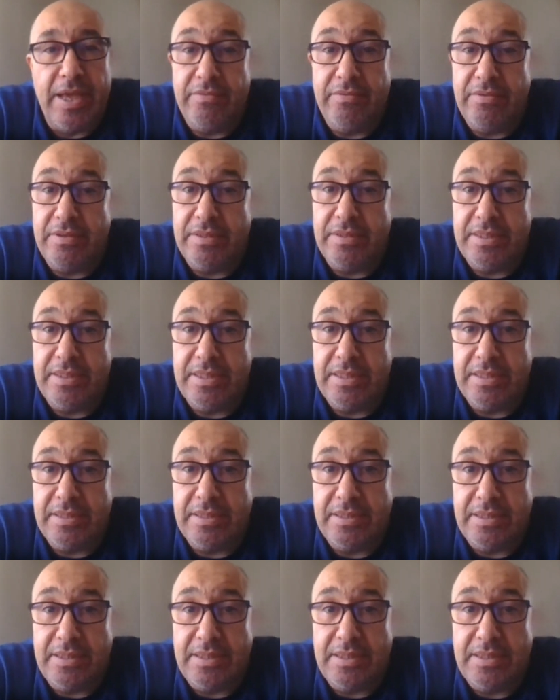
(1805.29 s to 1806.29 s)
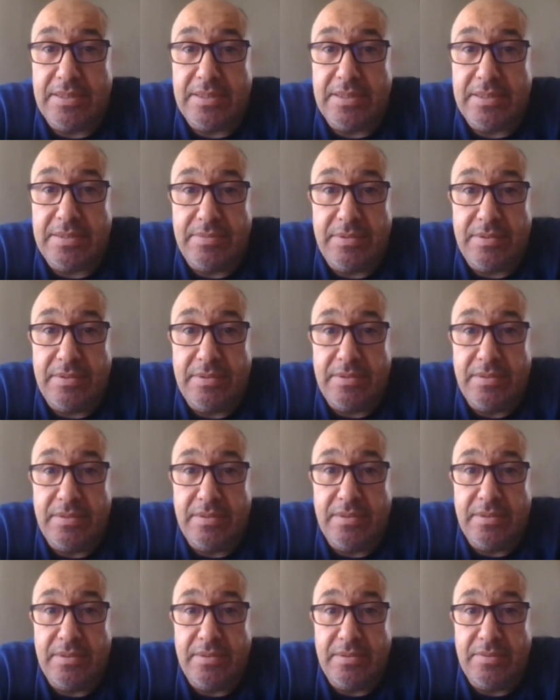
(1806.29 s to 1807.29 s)
everything is
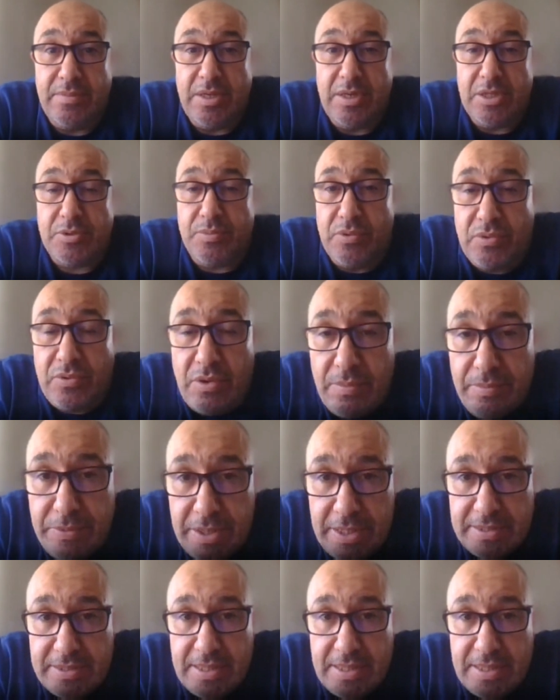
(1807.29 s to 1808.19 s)
much more complex,